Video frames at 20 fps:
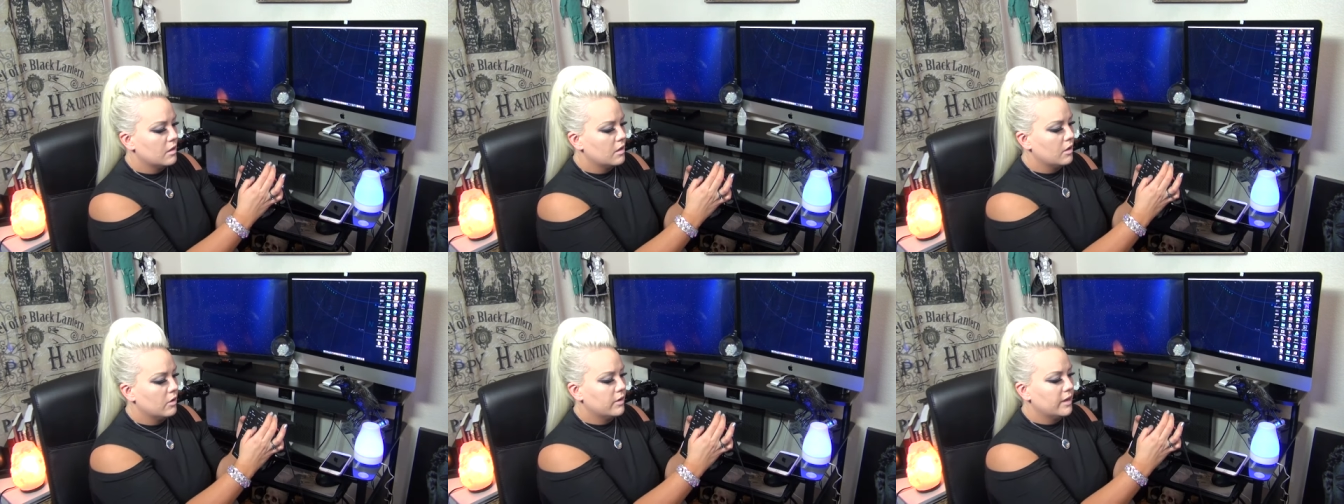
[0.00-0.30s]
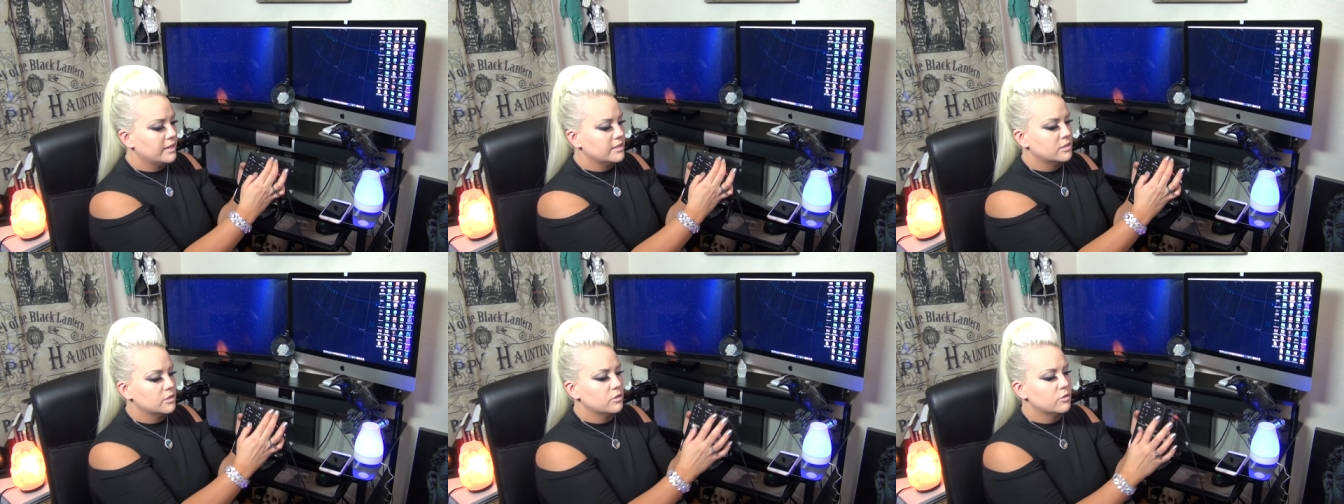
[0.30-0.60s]

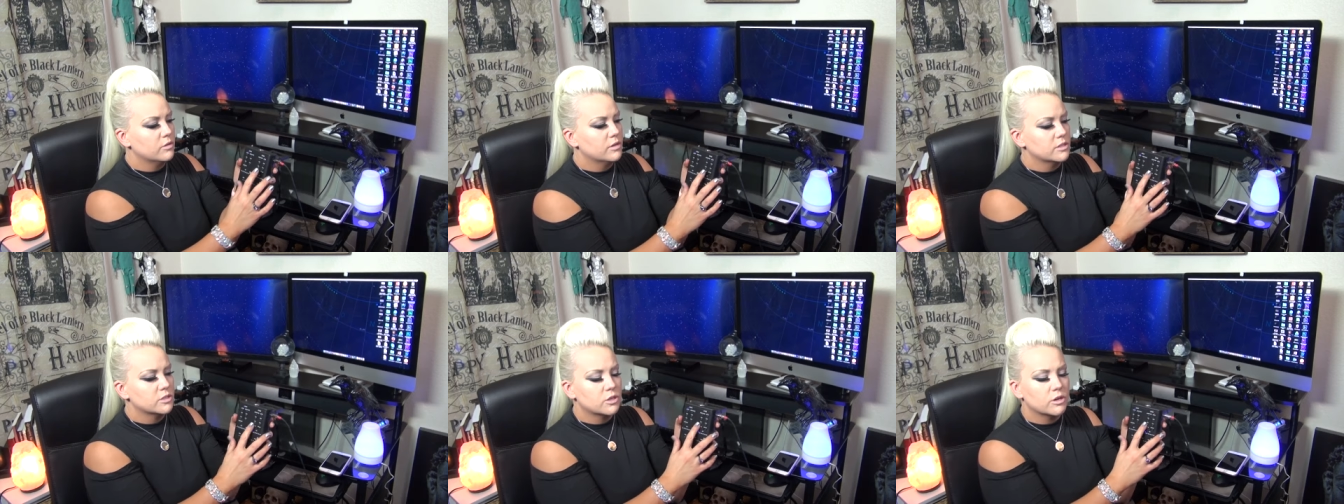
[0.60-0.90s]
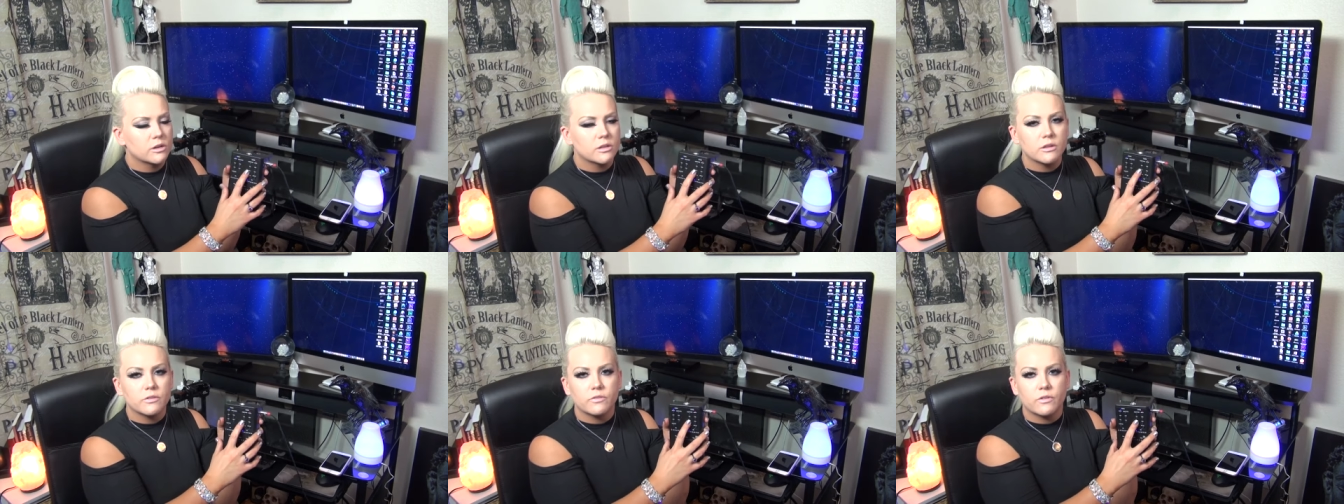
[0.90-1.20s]
Okay, so you can
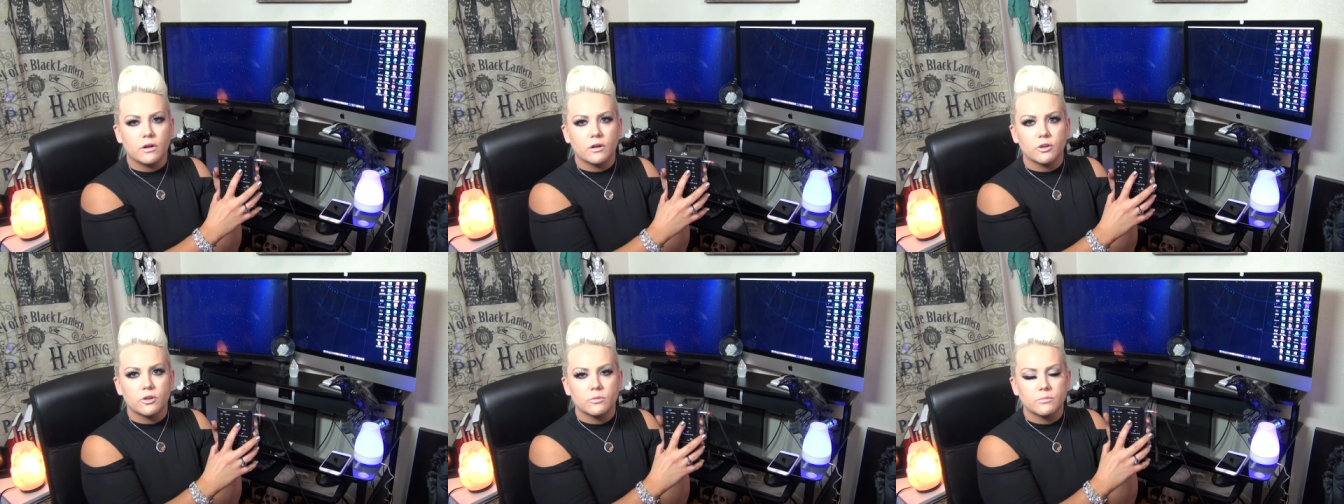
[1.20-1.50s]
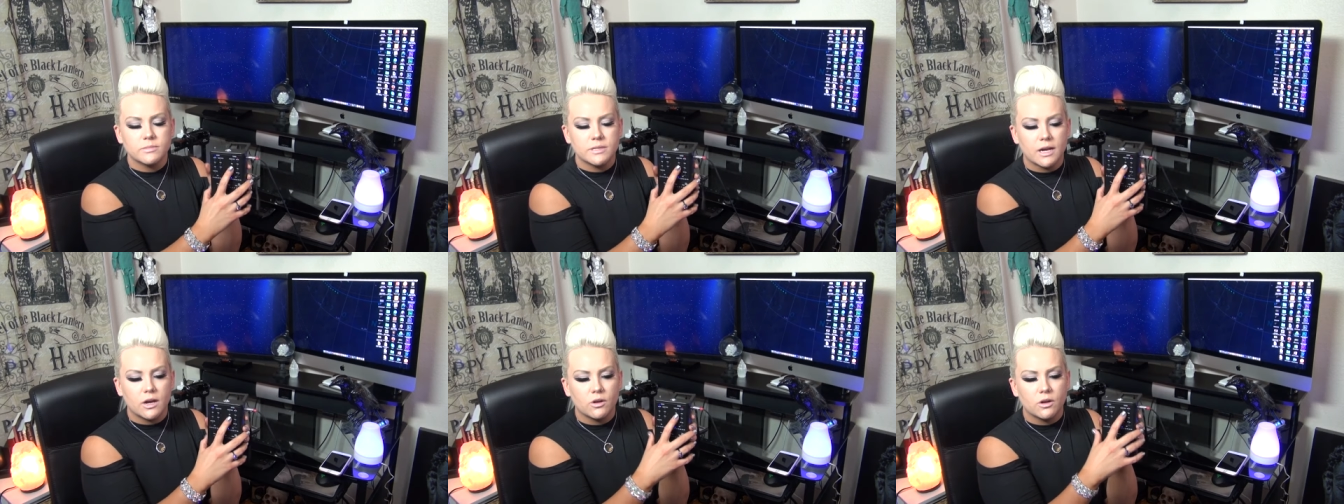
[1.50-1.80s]
turn the volume
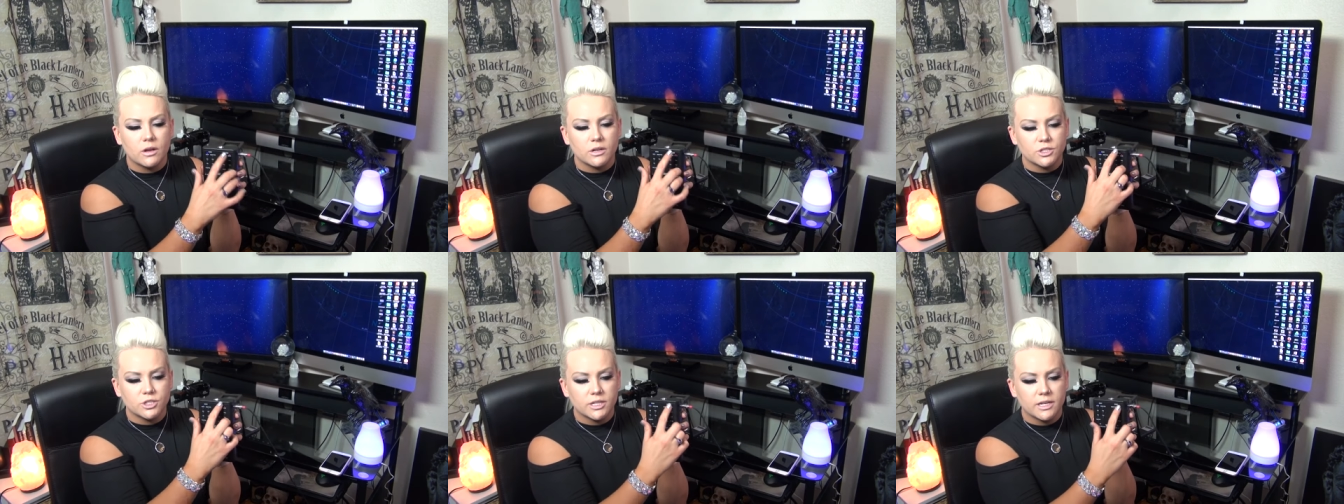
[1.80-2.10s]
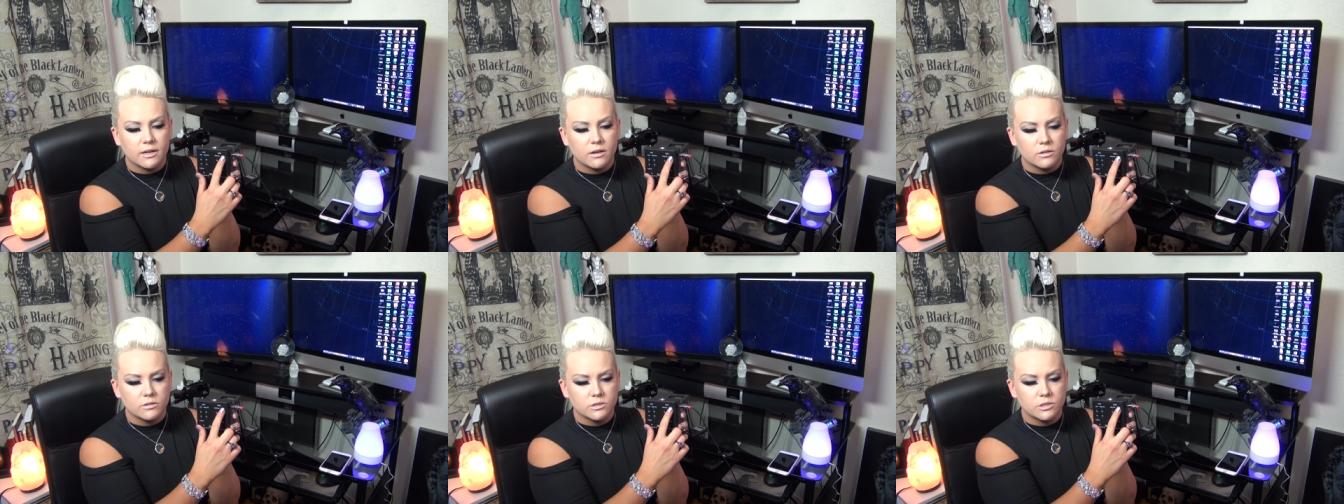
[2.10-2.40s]
down on
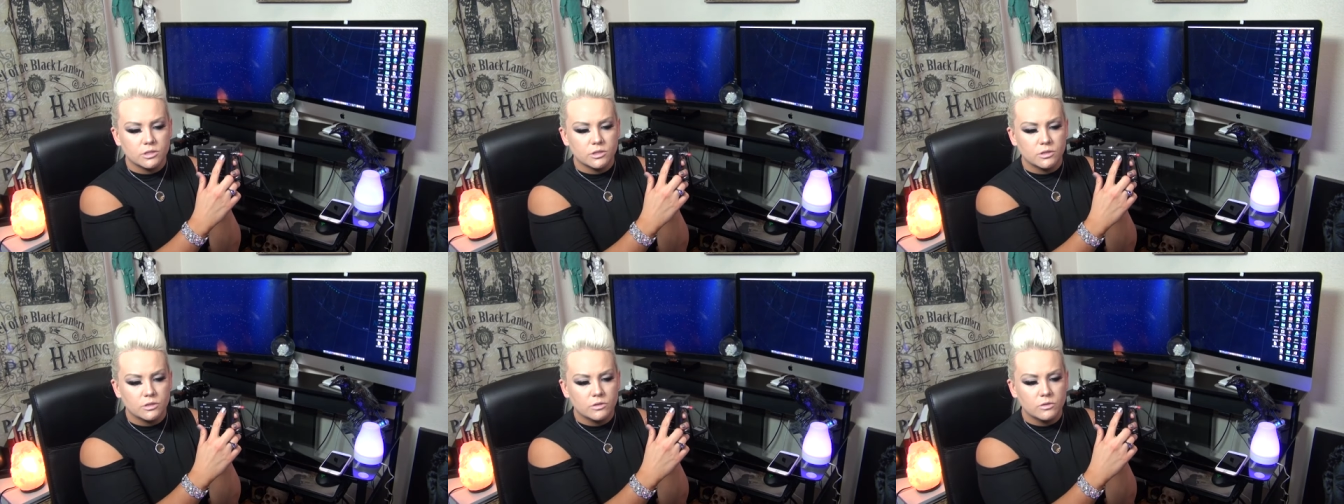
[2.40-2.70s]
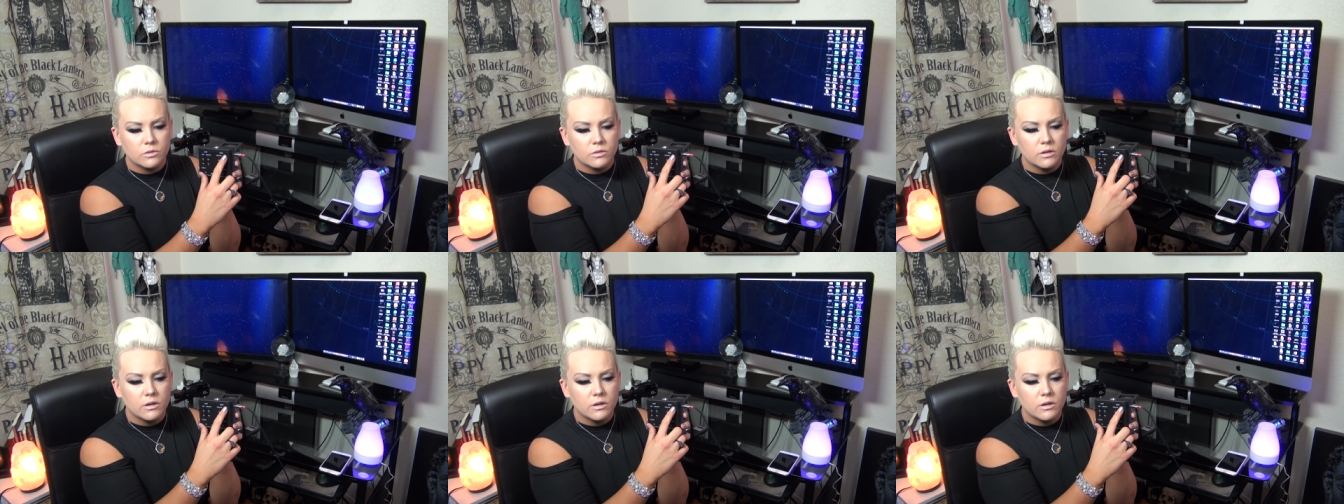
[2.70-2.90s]
channel 2